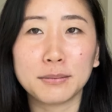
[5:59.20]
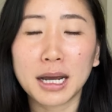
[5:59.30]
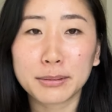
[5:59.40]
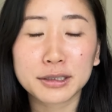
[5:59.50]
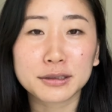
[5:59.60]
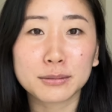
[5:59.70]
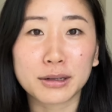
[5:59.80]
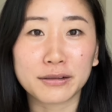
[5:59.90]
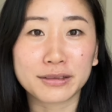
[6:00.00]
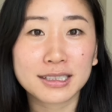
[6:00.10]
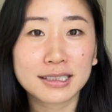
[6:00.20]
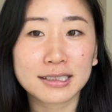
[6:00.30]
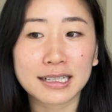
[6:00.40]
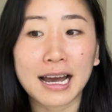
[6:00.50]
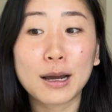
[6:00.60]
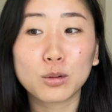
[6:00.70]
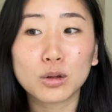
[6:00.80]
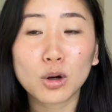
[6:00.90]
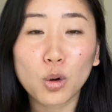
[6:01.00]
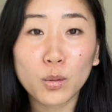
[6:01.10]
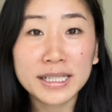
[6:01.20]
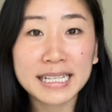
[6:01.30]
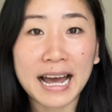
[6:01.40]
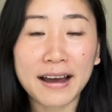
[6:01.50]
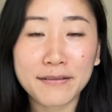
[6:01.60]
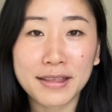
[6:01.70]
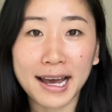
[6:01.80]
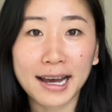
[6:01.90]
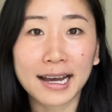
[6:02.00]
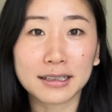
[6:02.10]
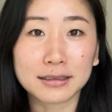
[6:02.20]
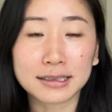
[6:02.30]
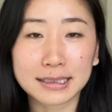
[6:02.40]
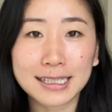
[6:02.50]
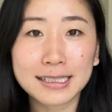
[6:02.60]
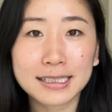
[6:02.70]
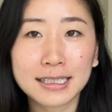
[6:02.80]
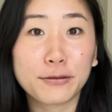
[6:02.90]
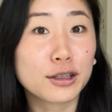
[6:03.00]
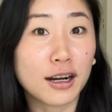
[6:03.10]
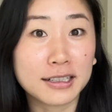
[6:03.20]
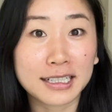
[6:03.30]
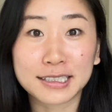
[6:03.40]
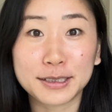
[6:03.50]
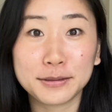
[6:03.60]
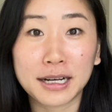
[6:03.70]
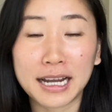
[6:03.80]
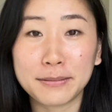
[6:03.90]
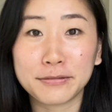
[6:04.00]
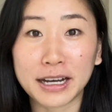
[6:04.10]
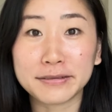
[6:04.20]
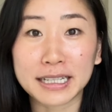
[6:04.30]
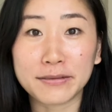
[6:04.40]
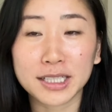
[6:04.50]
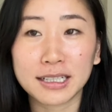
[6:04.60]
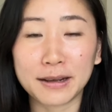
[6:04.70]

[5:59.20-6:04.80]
my personal preference is that I will always have that aisle seat. For context too, I am five seven,